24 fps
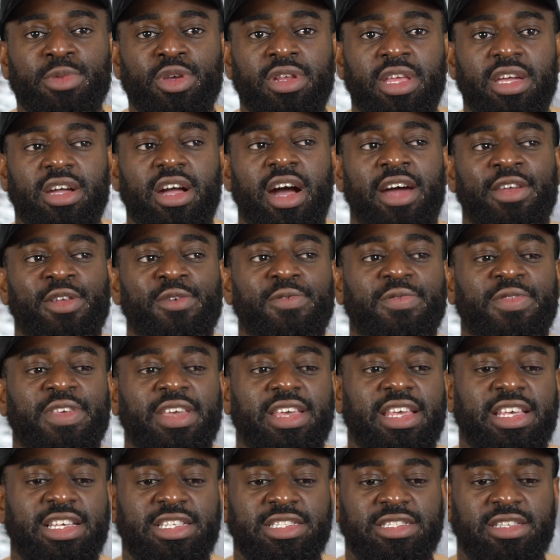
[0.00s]
Munich, I don't
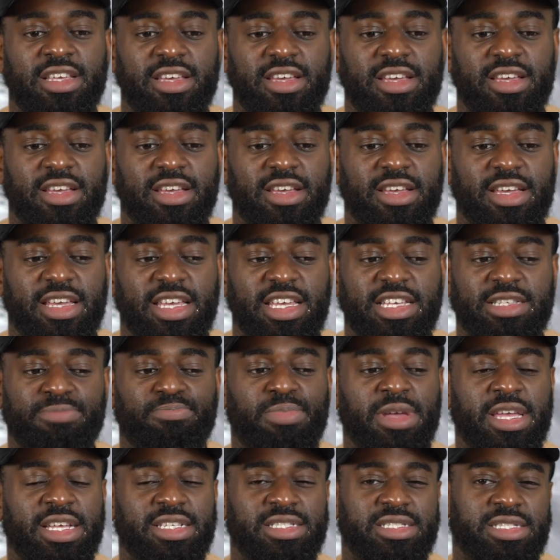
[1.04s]
think he's he's
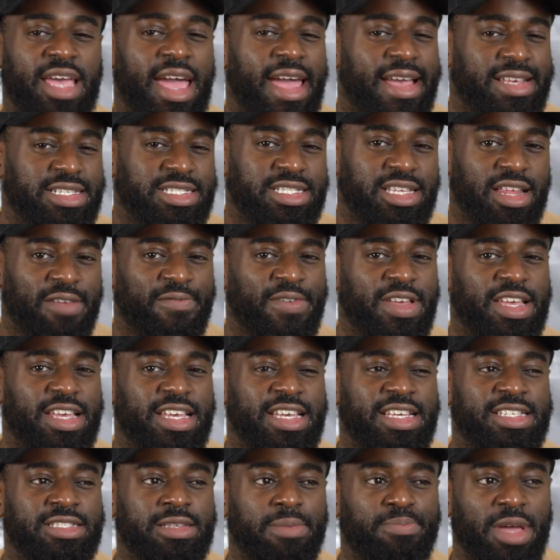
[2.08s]
being tested. I think it
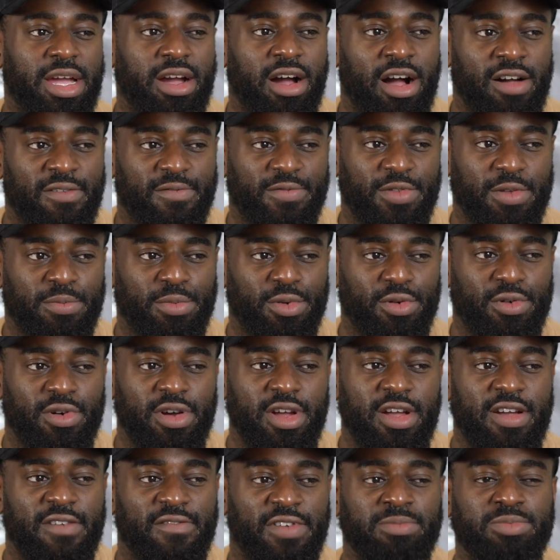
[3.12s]
is a bit comfortable
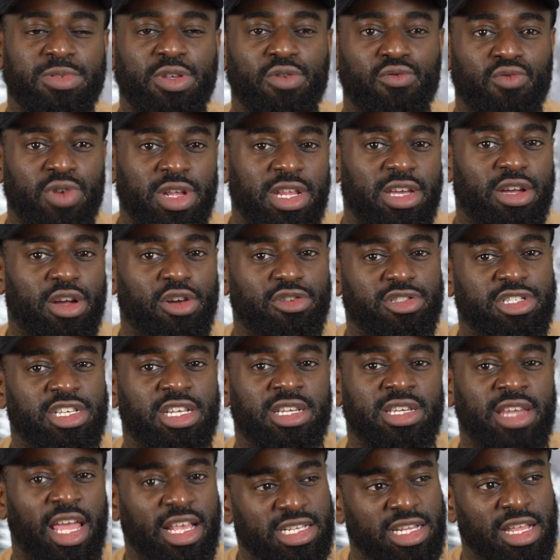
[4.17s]
for him to really go to
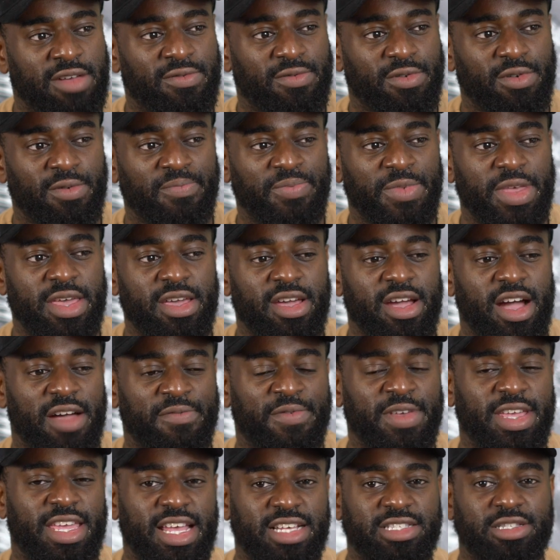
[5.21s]
the next level. I
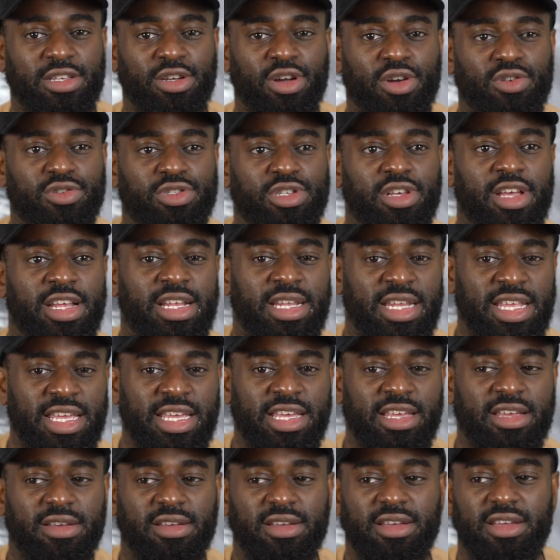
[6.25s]
think he has to go to a
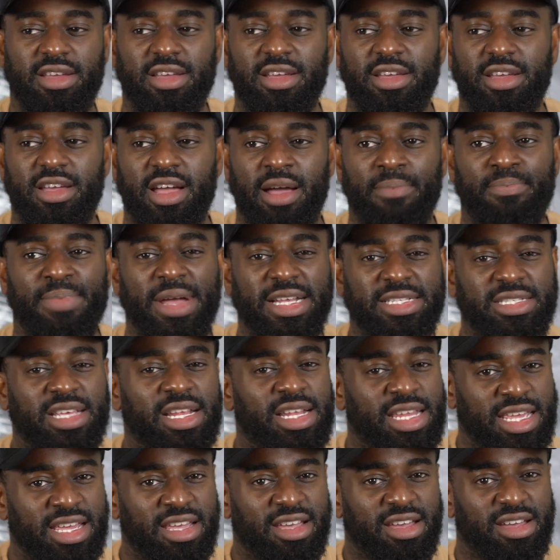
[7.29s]
league, a better
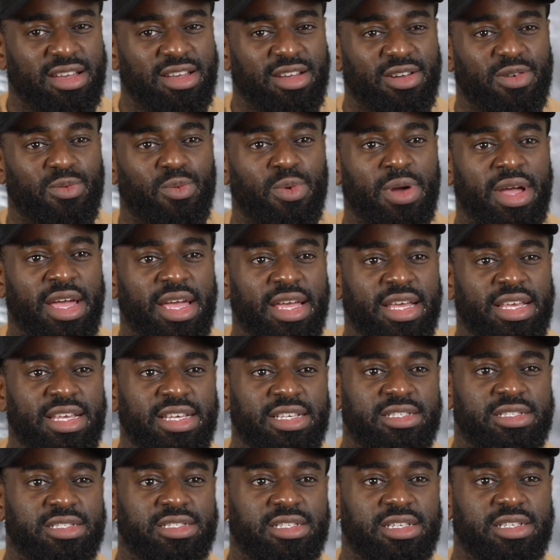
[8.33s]
league where
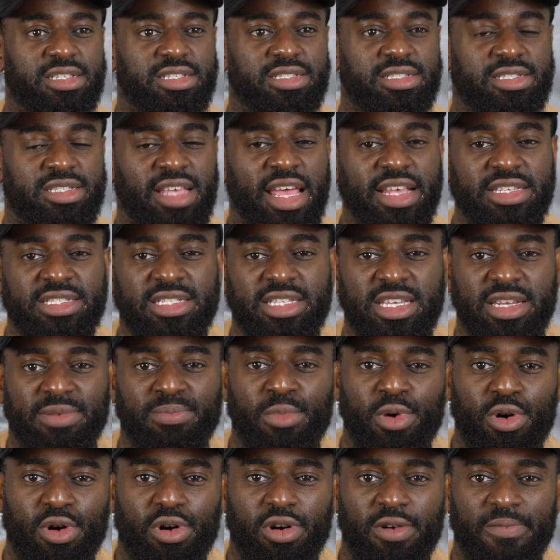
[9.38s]
he's tested
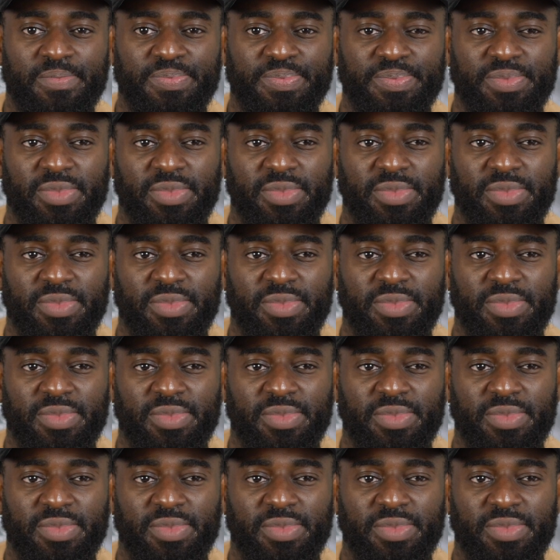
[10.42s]
more.